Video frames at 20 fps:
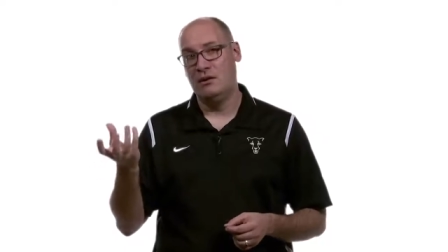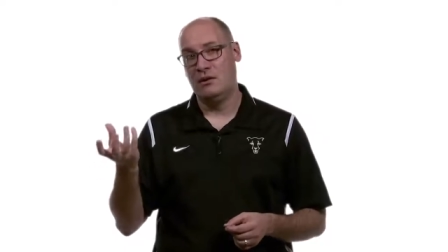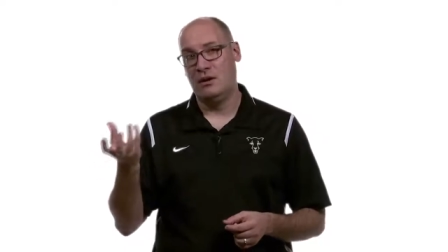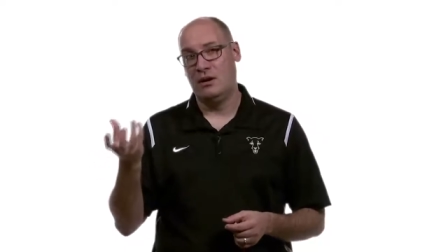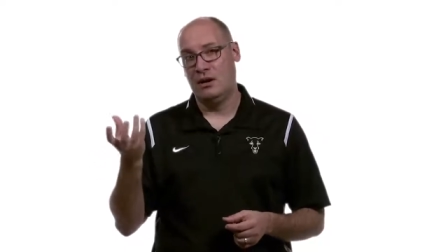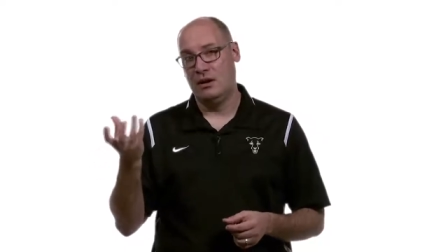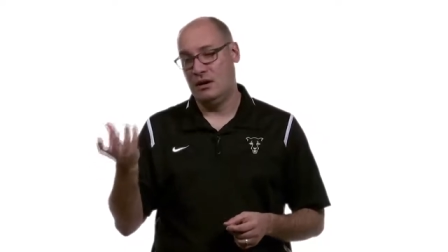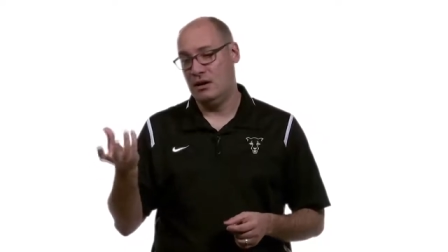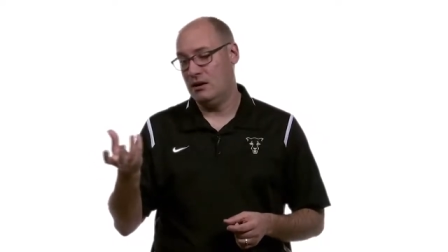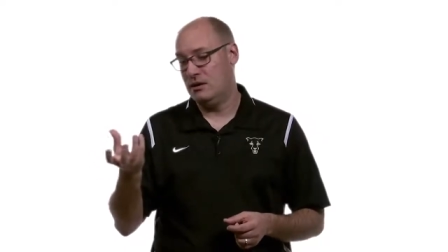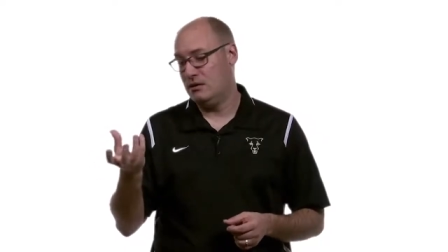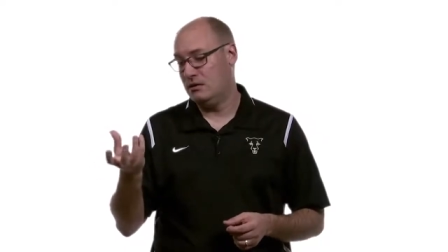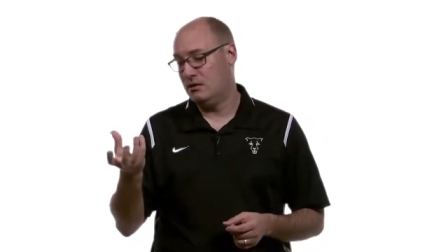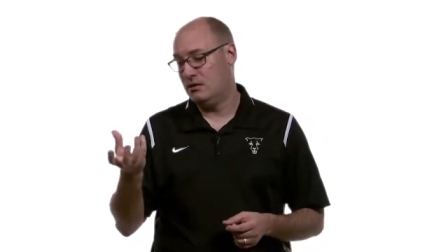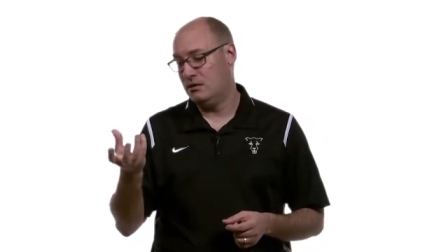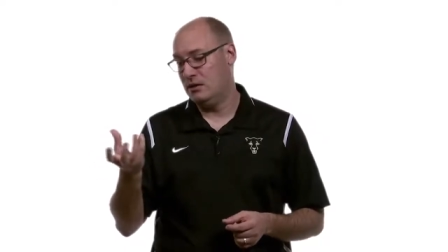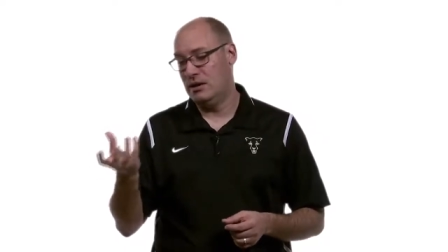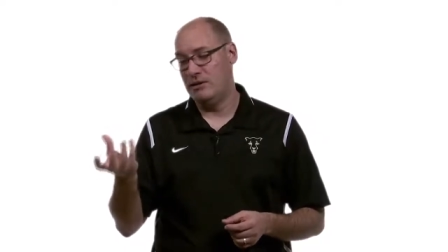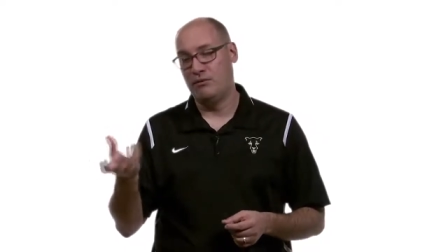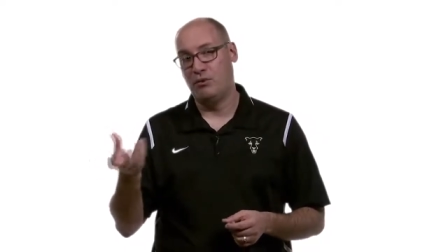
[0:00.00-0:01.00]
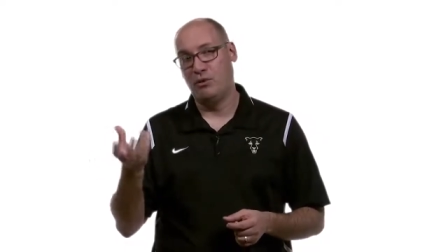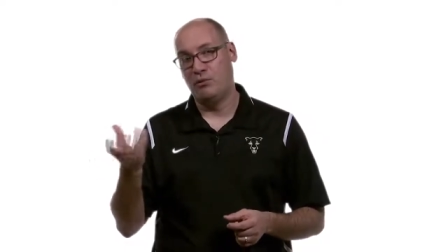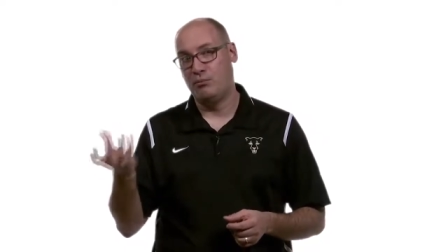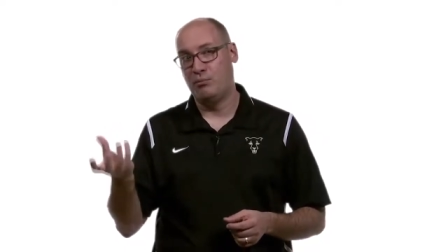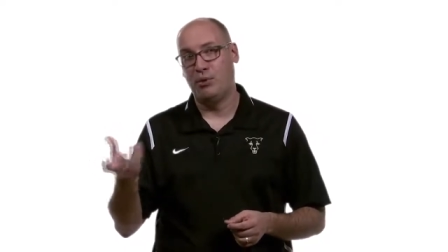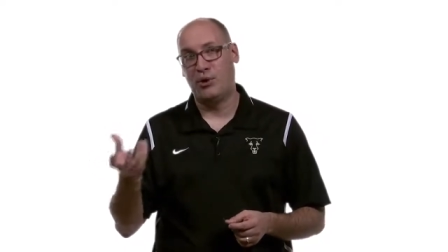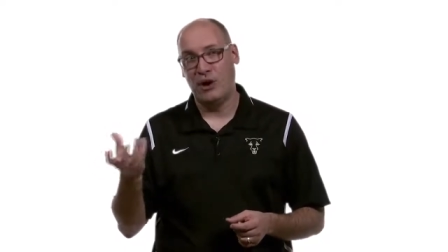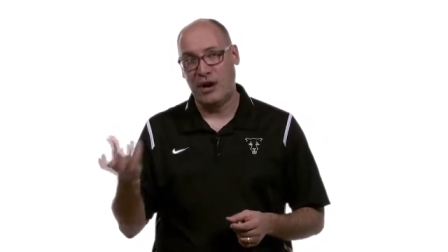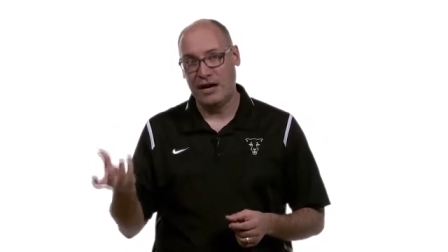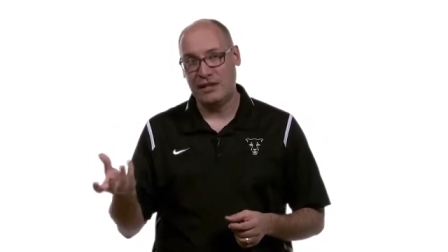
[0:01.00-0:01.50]
level of
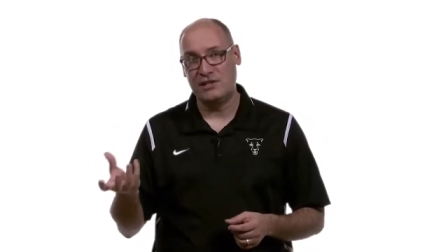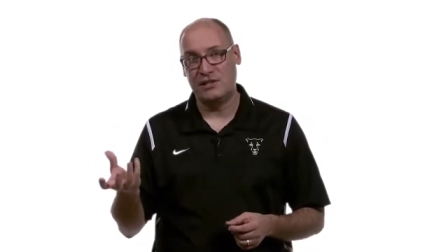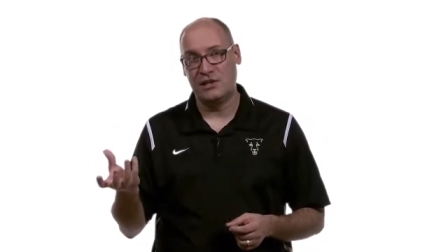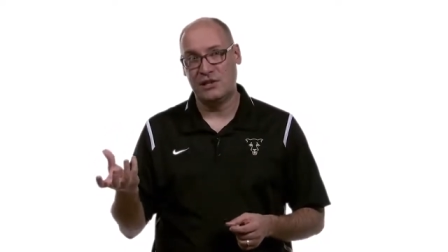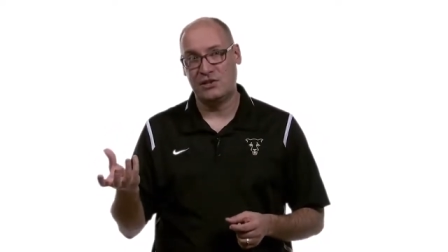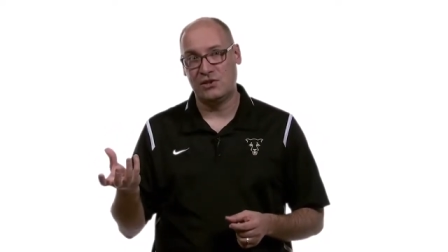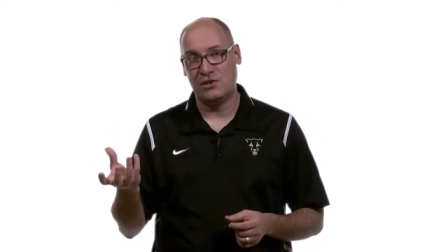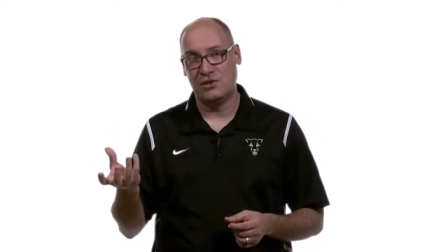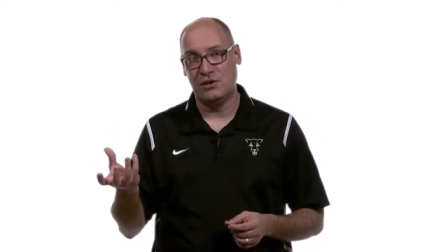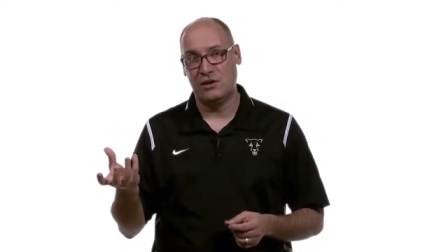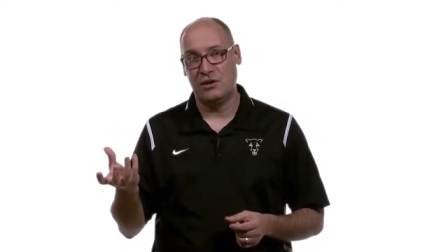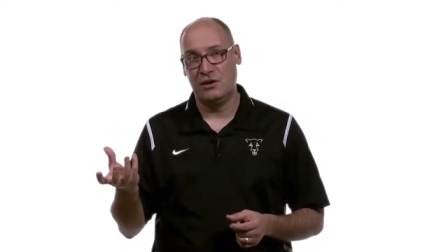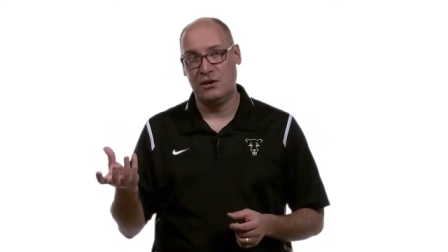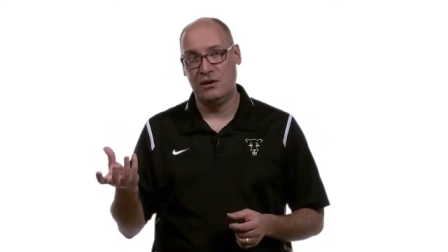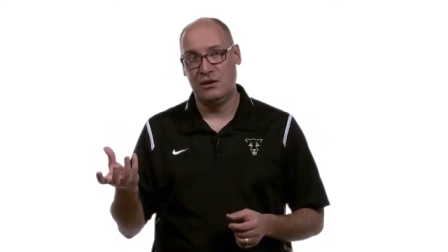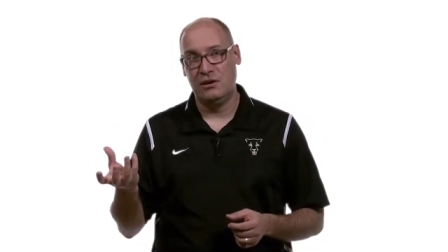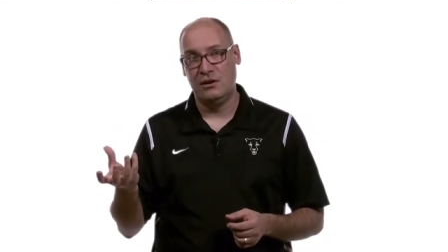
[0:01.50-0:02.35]
processor,